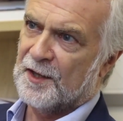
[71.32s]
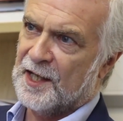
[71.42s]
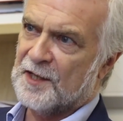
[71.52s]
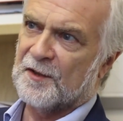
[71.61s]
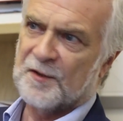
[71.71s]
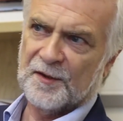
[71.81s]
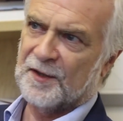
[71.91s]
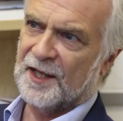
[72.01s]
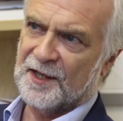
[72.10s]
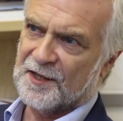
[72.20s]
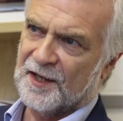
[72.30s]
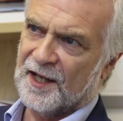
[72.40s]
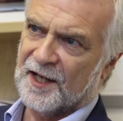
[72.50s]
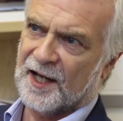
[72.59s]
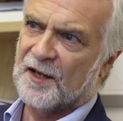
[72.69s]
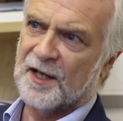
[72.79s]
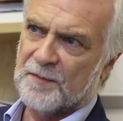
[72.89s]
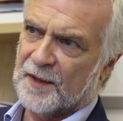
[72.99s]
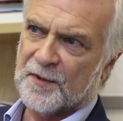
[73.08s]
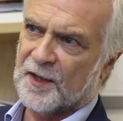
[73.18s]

These are not things that a carbon